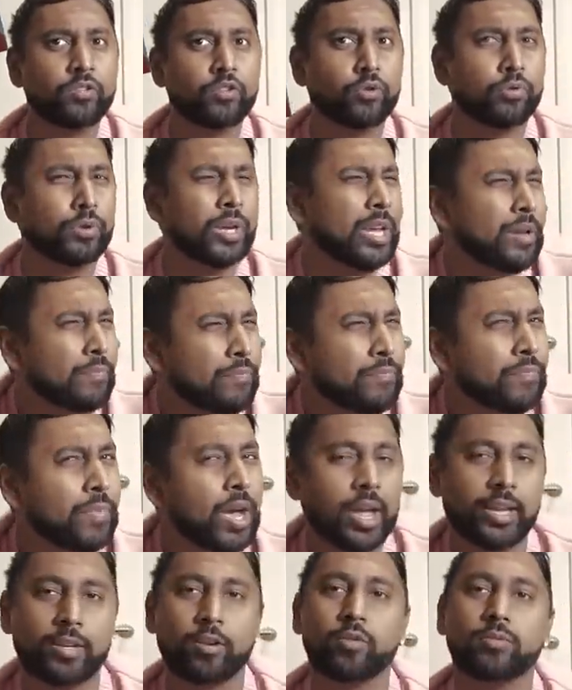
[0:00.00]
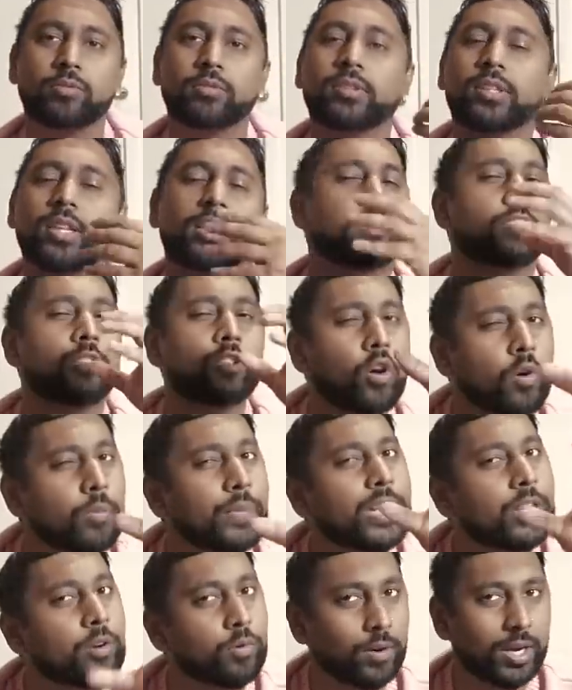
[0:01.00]
to him? There's so
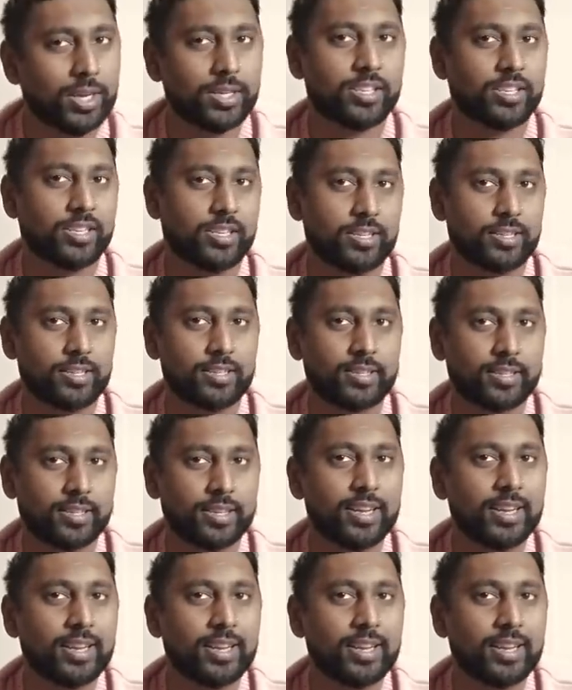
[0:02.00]
many questions